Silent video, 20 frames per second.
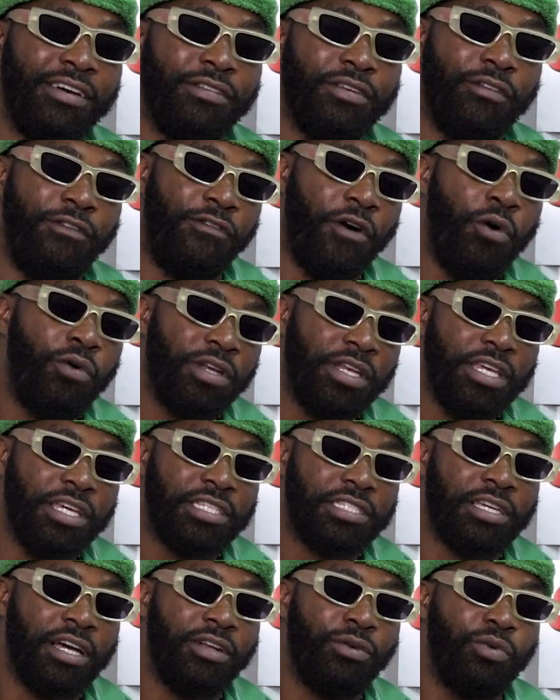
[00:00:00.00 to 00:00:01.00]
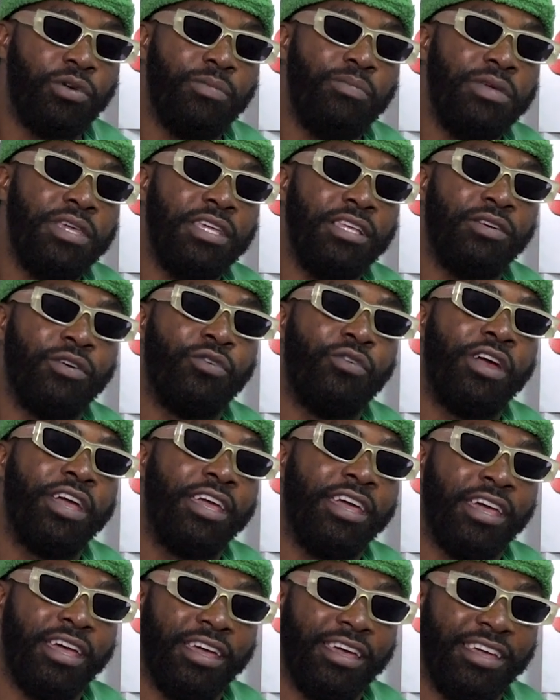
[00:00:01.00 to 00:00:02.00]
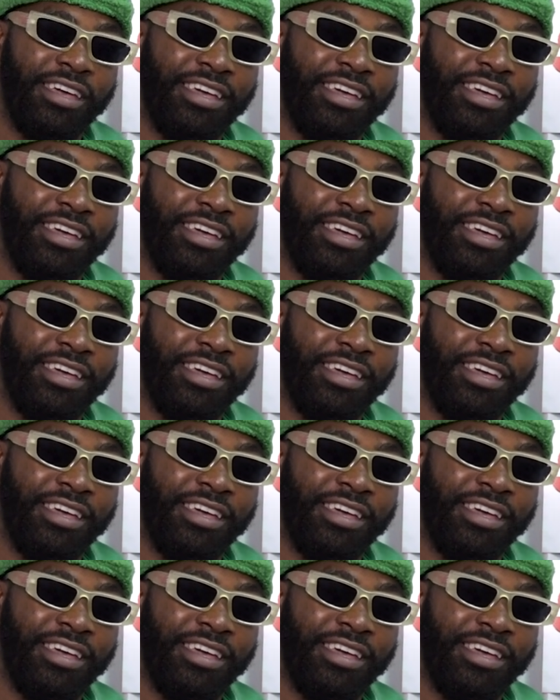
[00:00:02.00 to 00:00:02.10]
the foundation would be reggae.